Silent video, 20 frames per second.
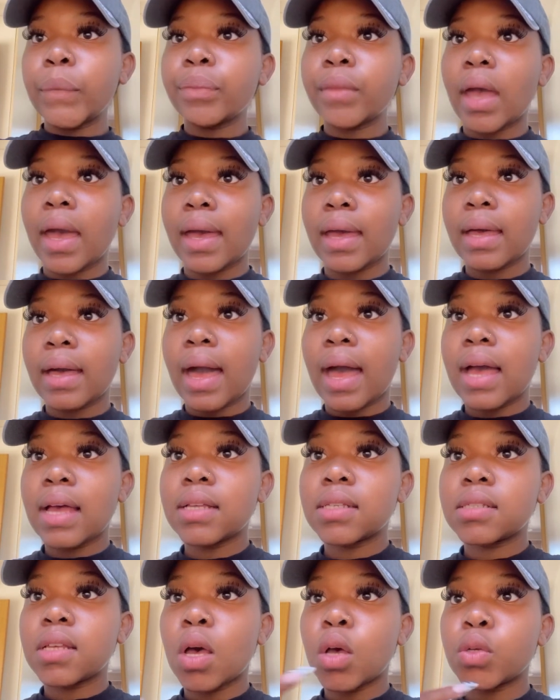Hey
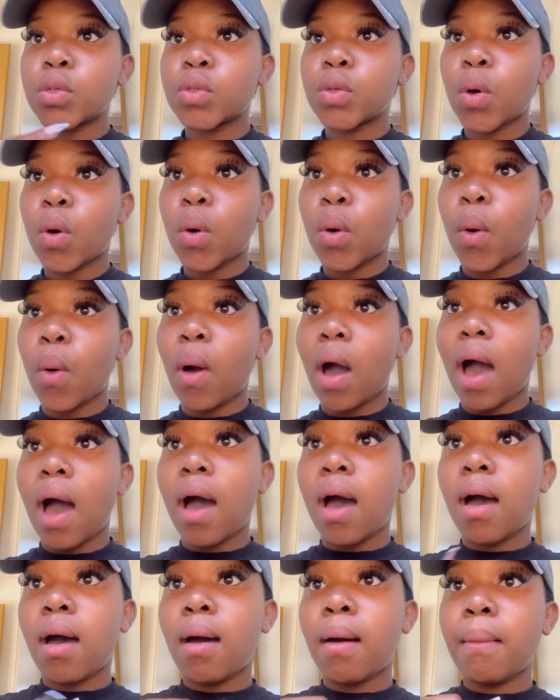guys, so
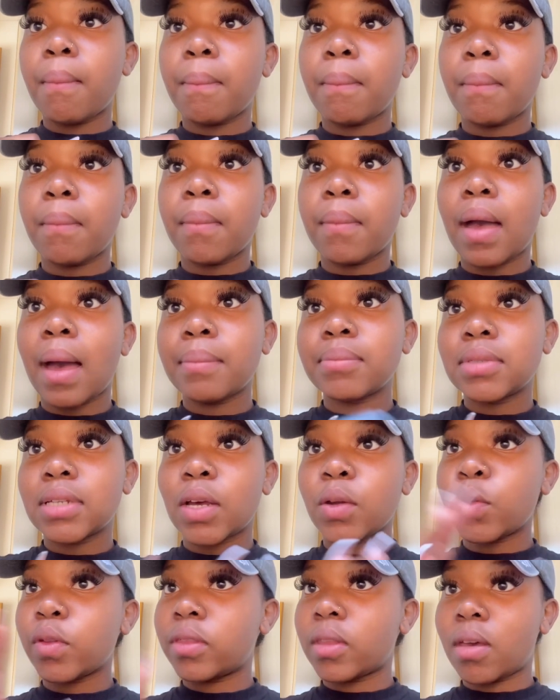I'm
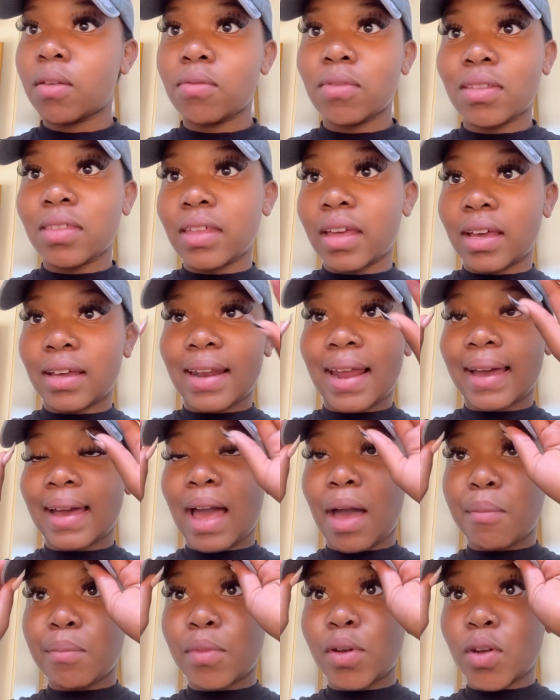done with everything. Like
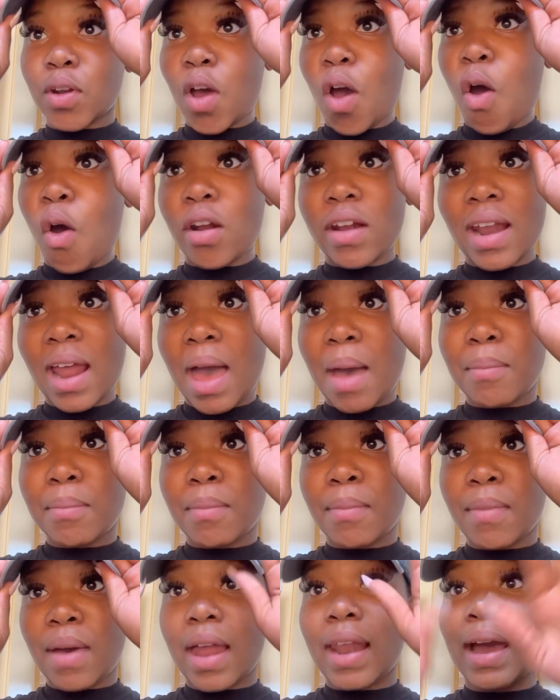I'm
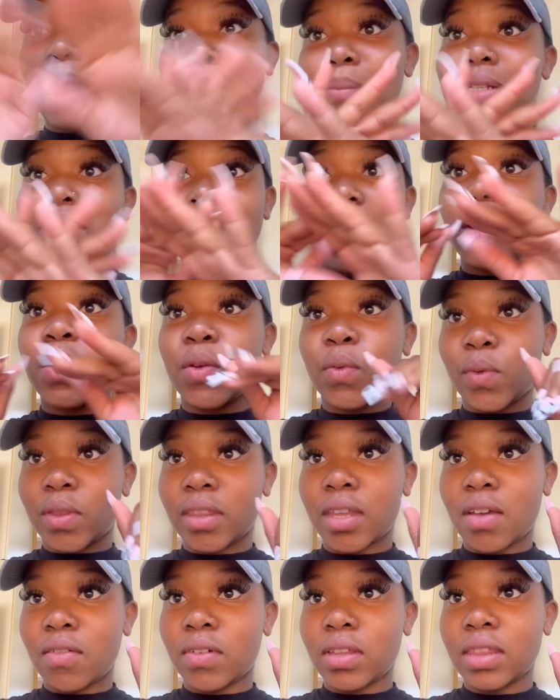done with
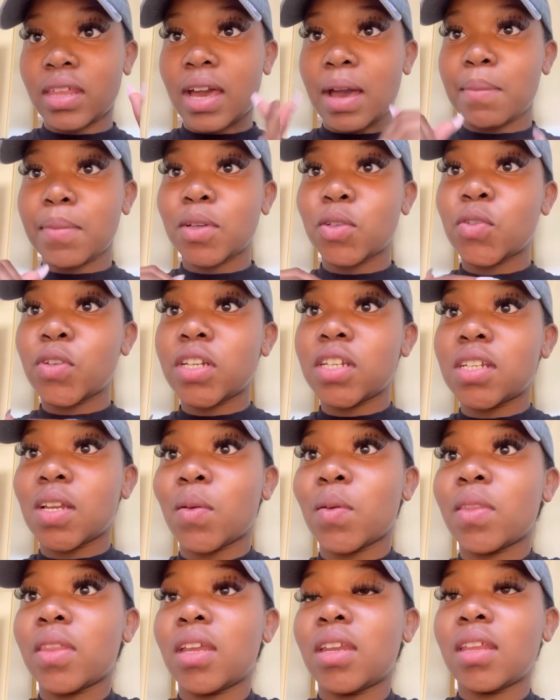everything. I'm literally
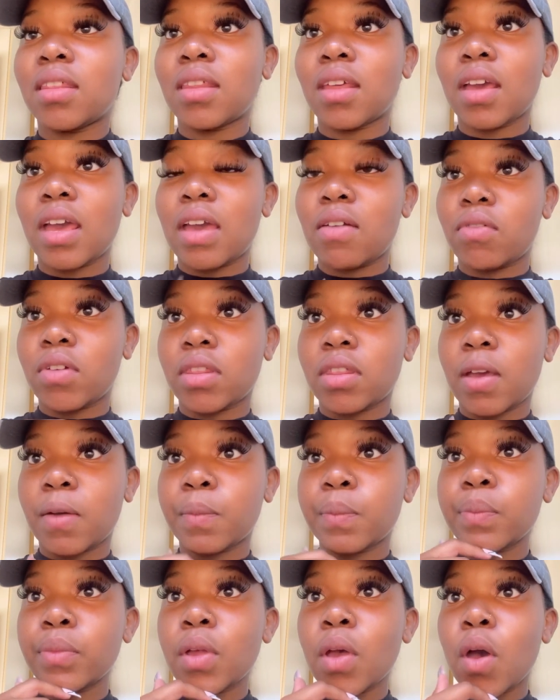done with
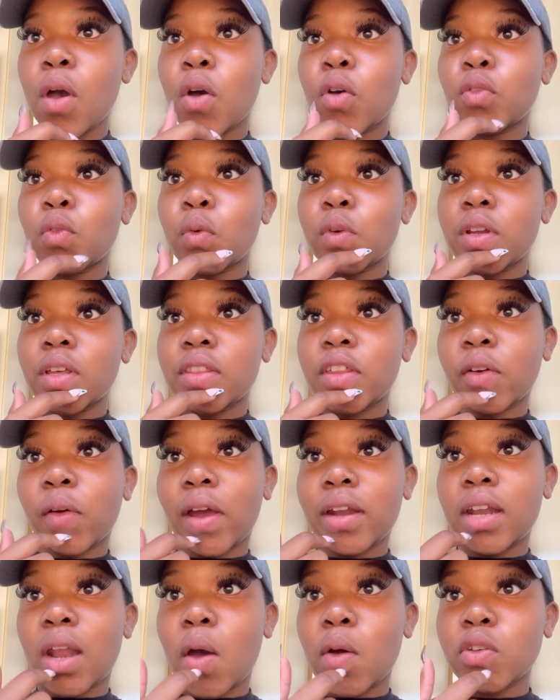everything. The only thing
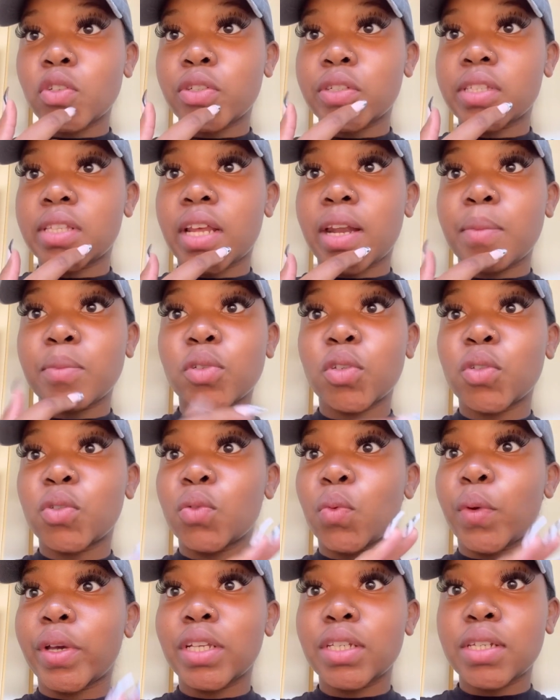right now is just that I'm
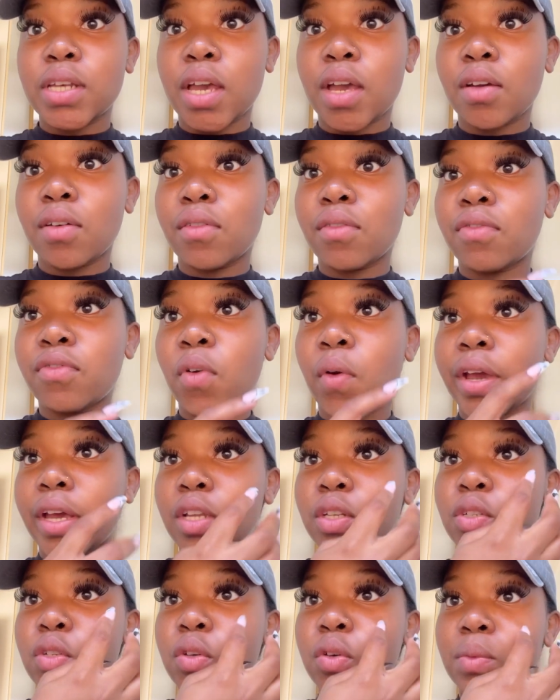just waiting for
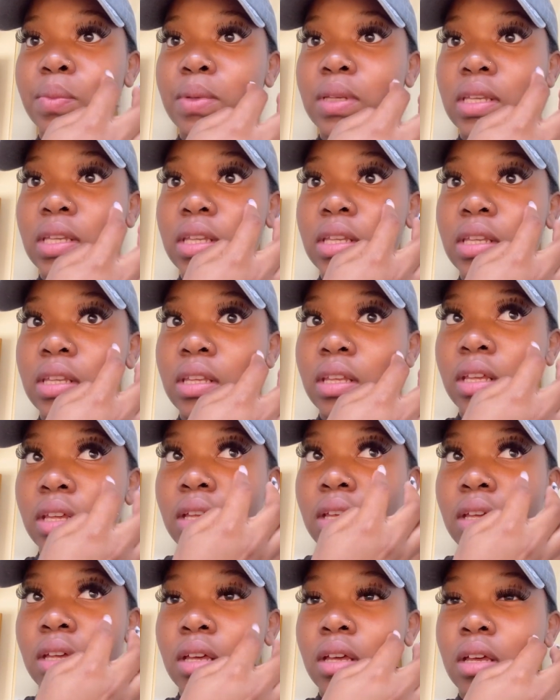it to be.
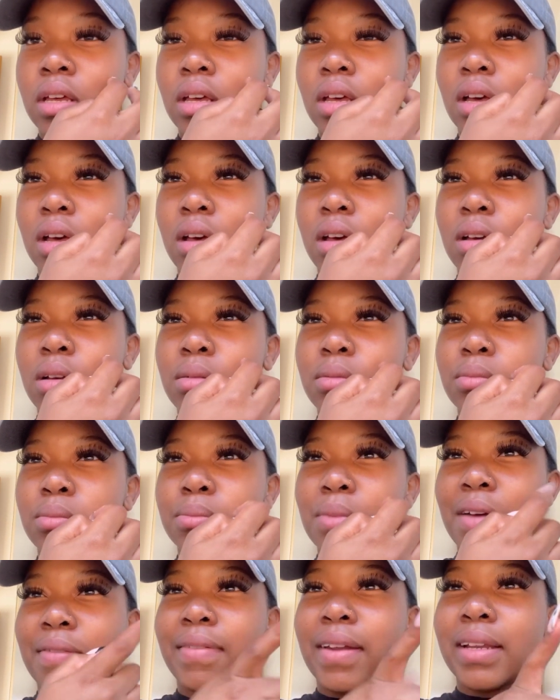
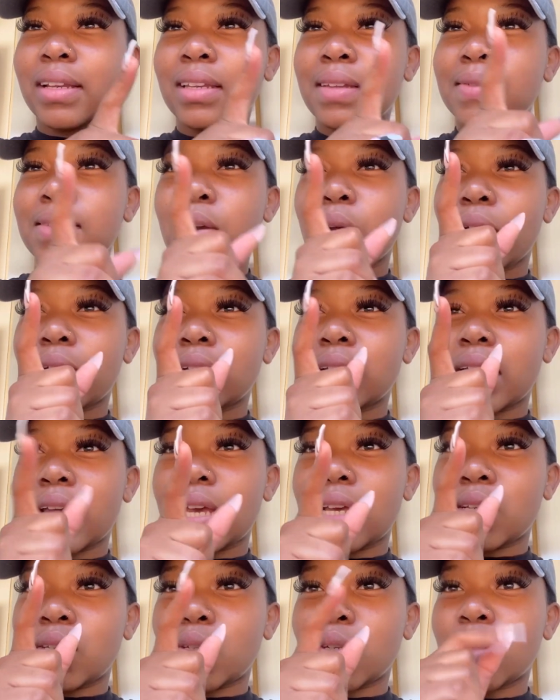My flight leaves around
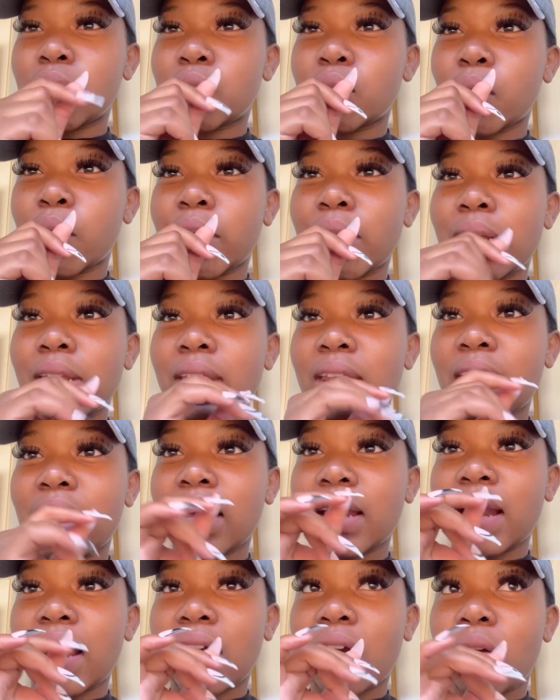8, so in
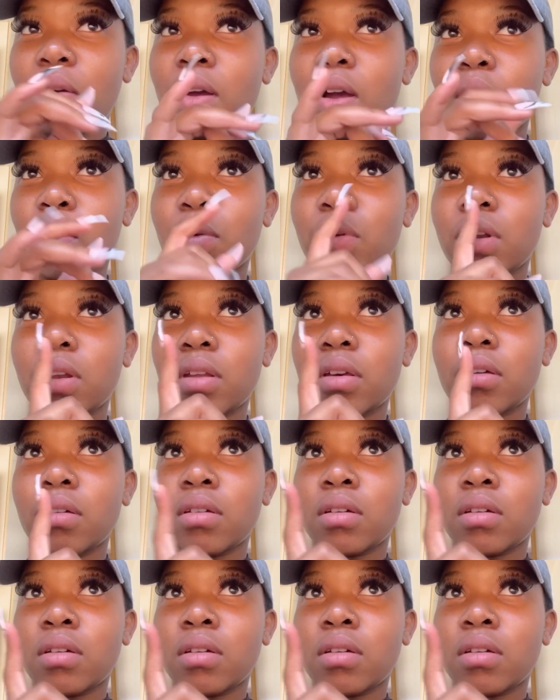there like around